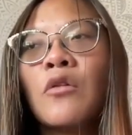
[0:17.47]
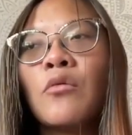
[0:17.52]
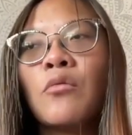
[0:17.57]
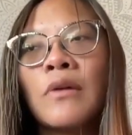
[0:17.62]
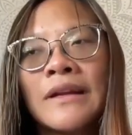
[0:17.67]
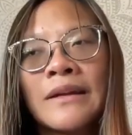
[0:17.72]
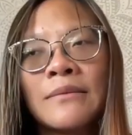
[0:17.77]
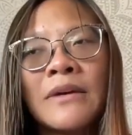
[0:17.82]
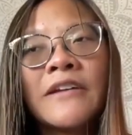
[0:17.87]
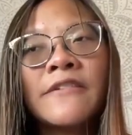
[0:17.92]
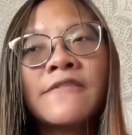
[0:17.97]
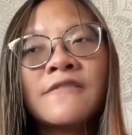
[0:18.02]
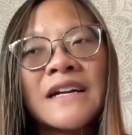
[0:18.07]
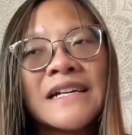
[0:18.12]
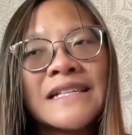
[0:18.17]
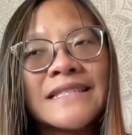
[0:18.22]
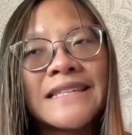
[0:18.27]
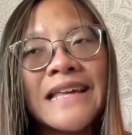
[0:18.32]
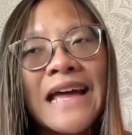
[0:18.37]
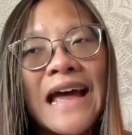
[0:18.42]
one of my
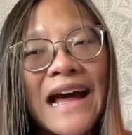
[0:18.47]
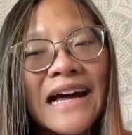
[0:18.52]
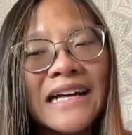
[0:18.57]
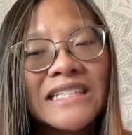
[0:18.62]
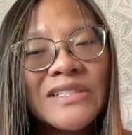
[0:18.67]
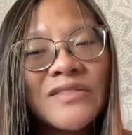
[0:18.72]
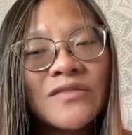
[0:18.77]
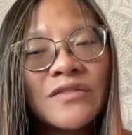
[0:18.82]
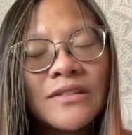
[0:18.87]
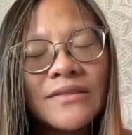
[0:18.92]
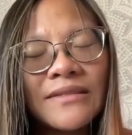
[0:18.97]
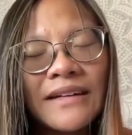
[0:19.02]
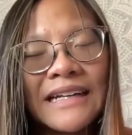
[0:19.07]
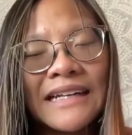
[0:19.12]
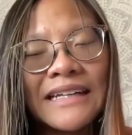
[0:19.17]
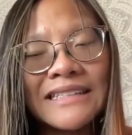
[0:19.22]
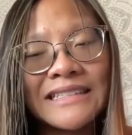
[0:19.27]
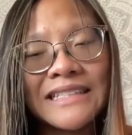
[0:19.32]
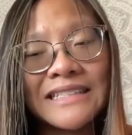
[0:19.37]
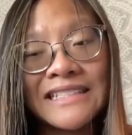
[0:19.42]
friends asked for the
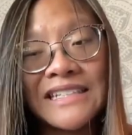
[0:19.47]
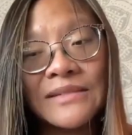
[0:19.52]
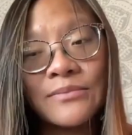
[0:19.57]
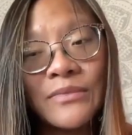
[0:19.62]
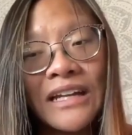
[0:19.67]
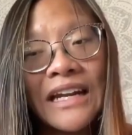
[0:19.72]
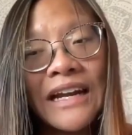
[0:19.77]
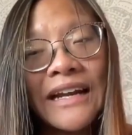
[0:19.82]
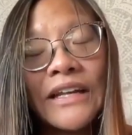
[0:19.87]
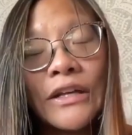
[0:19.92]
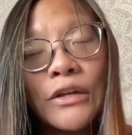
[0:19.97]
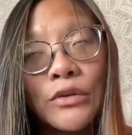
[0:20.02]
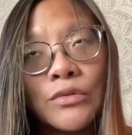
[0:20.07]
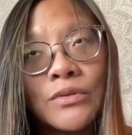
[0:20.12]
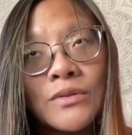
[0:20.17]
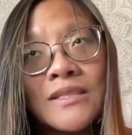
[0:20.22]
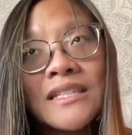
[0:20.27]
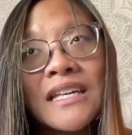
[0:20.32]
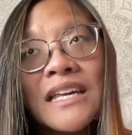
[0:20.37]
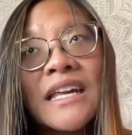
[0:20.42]
rating system that I
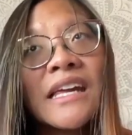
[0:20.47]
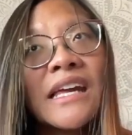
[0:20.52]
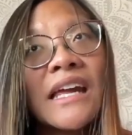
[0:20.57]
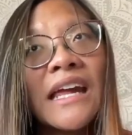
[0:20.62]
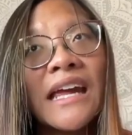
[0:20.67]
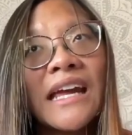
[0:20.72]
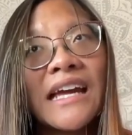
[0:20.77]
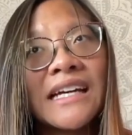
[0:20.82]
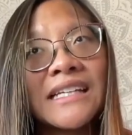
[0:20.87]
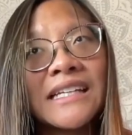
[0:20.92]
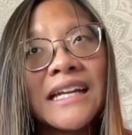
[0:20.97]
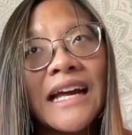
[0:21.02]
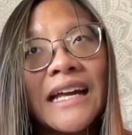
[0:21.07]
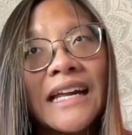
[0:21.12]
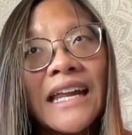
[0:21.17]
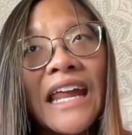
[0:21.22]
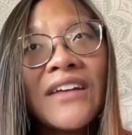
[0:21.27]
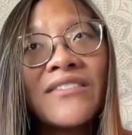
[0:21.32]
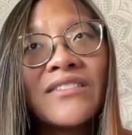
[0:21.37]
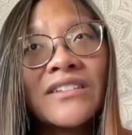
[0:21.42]
use, and I
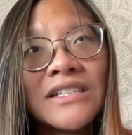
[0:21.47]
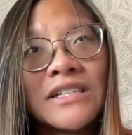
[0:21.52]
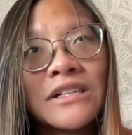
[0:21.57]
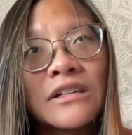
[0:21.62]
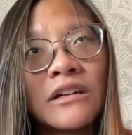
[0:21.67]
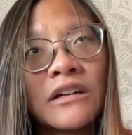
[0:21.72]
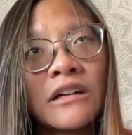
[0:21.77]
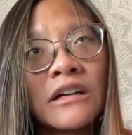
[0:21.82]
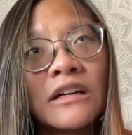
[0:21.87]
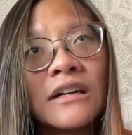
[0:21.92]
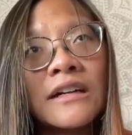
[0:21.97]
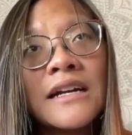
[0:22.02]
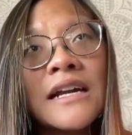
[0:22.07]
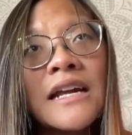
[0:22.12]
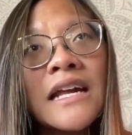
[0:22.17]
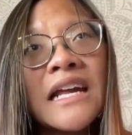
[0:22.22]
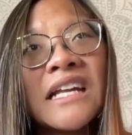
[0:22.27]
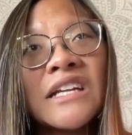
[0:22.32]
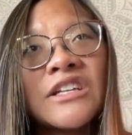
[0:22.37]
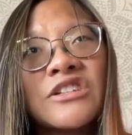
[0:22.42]
gave it to her,
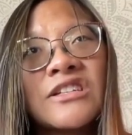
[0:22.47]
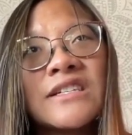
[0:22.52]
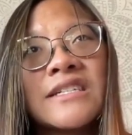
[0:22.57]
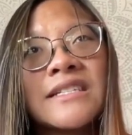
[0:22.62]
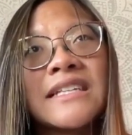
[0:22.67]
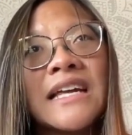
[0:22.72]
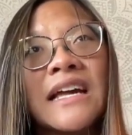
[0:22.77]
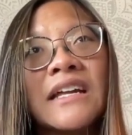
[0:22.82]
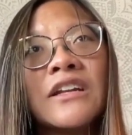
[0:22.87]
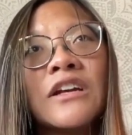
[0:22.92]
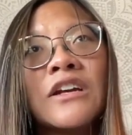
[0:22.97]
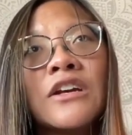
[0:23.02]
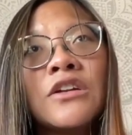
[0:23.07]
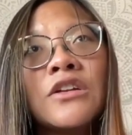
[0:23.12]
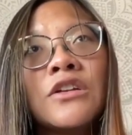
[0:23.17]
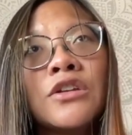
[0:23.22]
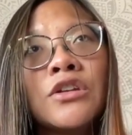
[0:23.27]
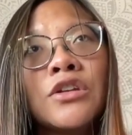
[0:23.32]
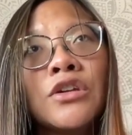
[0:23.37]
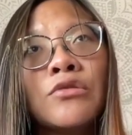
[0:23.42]
and she said,
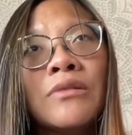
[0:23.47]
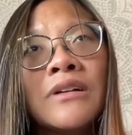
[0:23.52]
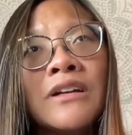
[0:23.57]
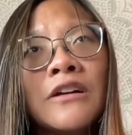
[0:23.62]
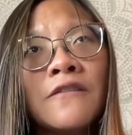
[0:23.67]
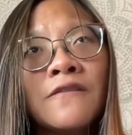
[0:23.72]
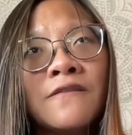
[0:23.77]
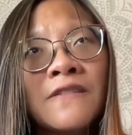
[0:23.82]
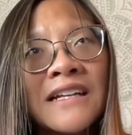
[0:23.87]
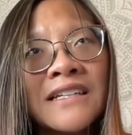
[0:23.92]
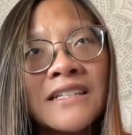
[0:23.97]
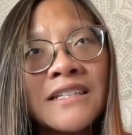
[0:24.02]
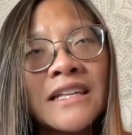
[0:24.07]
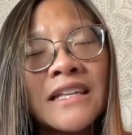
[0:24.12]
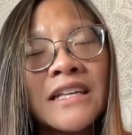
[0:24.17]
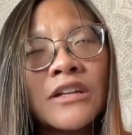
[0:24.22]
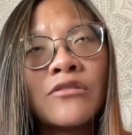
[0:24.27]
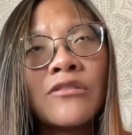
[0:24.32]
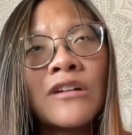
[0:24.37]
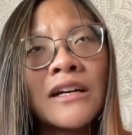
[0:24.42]
"You and your friend
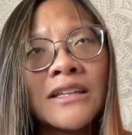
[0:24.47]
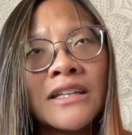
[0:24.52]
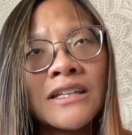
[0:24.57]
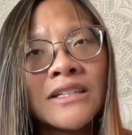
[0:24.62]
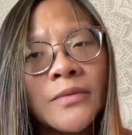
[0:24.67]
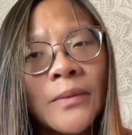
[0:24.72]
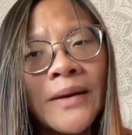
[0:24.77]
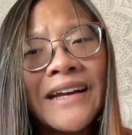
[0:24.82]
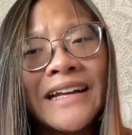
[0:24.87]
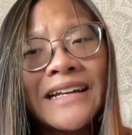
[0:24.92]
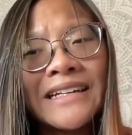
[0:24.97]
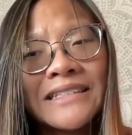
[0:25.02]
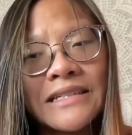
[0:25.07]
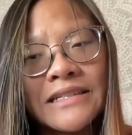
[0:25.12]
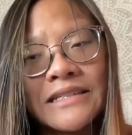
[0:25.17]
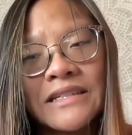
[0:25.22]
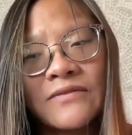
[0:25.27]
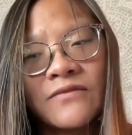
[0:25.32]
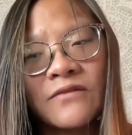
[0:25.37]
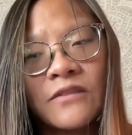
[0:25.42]
that you got this rating
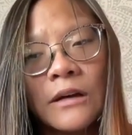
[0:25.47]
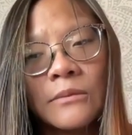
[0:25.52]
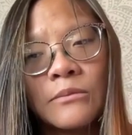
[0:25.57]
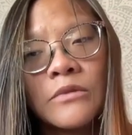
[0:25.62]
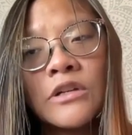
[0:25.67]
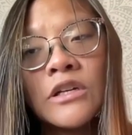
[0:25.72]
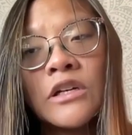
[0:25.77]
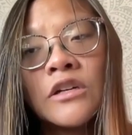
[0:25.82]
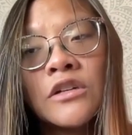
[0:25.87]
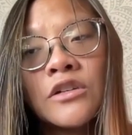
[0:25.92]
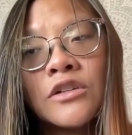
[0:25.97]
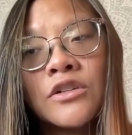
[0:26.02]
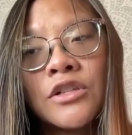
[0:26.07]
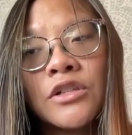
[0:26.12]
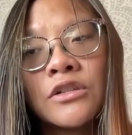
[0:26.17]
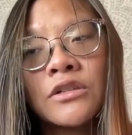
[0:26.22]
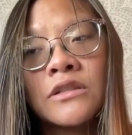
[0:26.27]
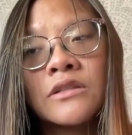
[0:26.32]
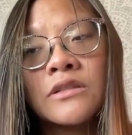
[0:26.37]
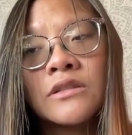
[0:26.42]
system from
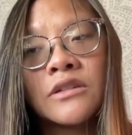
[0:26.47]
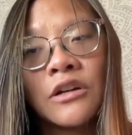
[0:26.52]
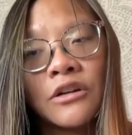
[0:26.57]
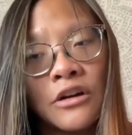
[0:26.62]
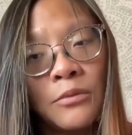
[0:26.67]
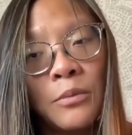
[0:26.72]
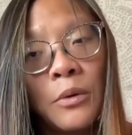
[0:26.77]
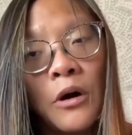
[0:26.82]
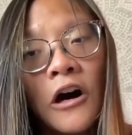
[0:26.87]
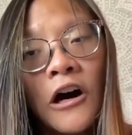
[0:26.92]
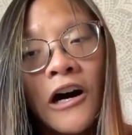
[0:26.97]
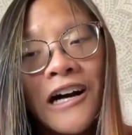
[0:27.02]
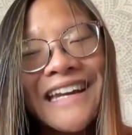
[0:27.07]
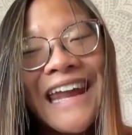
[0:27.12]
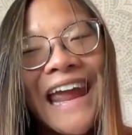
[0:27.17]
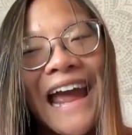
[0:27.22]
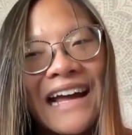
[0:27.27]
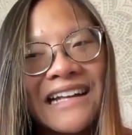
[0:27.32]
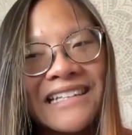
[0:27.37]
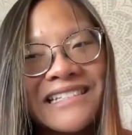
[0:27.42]
should start a
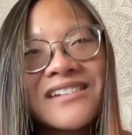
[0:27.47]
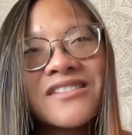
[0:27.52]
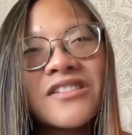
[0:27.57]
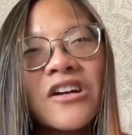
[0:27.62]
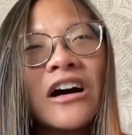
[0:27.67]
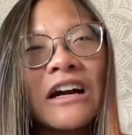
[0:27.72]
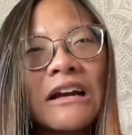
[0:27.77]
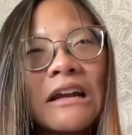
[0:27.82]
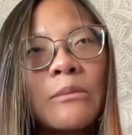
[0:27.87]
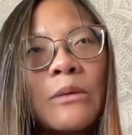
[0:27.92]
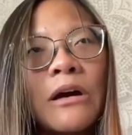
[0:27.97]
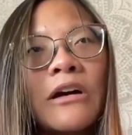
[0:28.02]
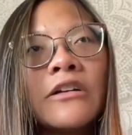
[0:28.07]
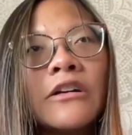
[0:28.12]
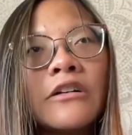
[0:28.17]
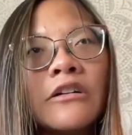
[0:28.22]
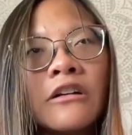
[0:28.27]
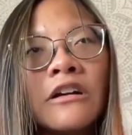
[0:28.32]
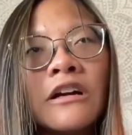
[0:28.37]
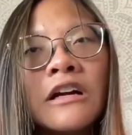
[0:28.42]
podcast talking about
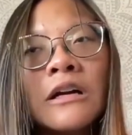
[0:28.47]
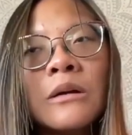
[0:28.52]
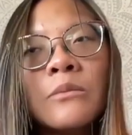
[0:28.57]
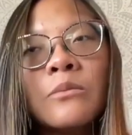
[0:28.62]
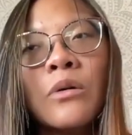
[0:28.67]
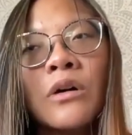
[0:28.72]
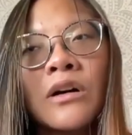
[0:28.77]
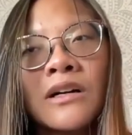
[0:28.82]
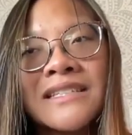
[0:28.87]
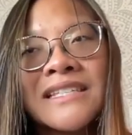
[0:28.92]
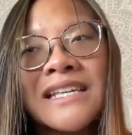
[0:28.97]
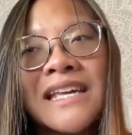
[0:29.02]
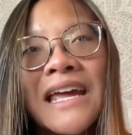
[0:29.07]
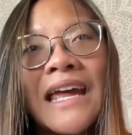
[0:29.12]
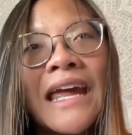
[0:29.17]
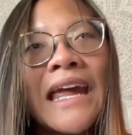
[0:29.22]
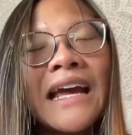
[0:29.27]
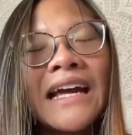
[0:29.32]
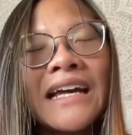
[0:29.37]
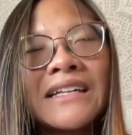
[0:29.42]
your books
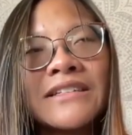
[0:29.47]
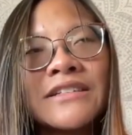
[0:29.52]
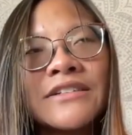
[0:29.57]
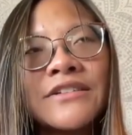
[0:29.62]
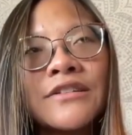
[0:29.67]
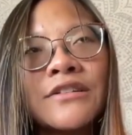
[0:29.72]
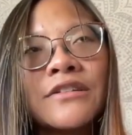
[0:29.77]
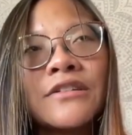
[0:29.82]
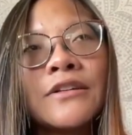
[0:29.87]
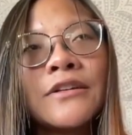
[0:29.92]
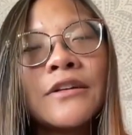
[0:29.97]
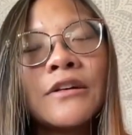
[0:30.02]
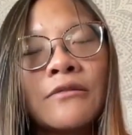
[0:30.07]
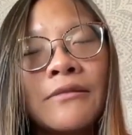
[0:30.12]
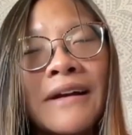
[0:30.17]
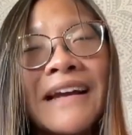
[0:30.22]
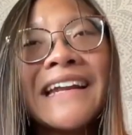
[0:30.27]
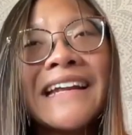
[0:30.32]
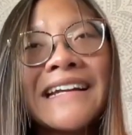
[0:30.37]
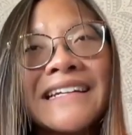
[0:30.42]
and your
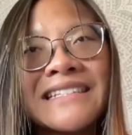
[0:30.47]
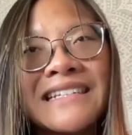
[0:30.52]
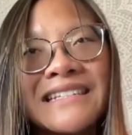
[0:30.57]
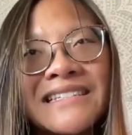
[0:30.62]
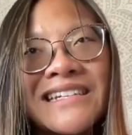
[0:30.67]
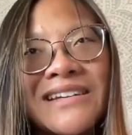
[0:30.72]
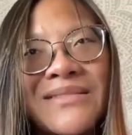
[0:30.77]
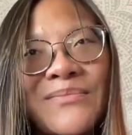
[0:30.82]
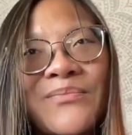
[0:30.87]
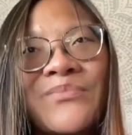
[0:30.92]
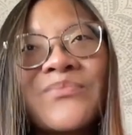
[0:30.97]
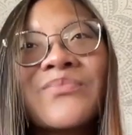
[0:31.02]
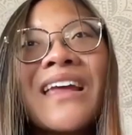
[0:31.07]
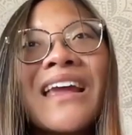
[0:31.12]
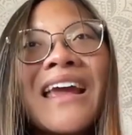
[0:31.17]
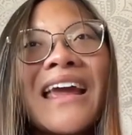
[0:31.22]
rating system."